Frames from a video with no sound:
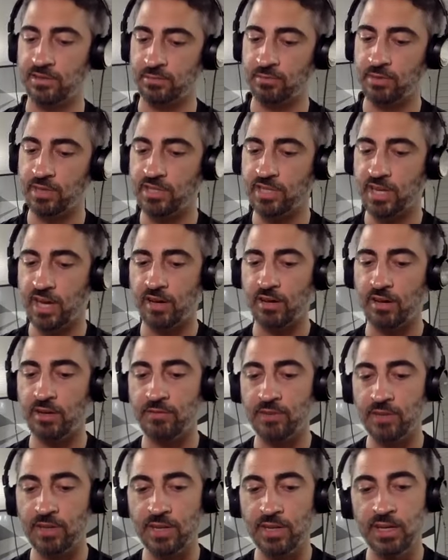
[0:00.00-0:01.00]
So reach out
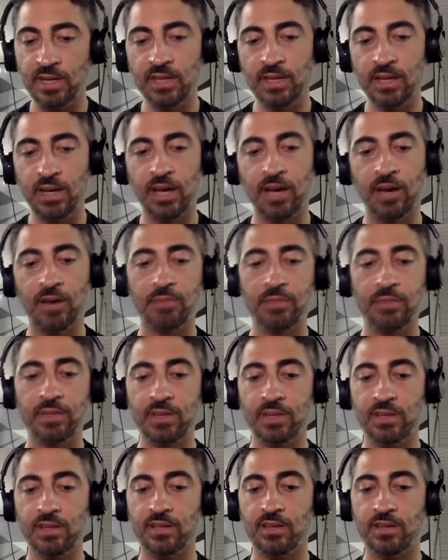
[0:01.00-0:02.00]
if you need a help, you
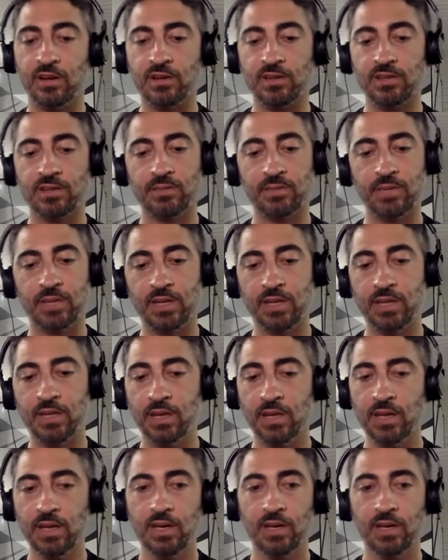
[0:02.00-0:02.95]
need to talk to somebody,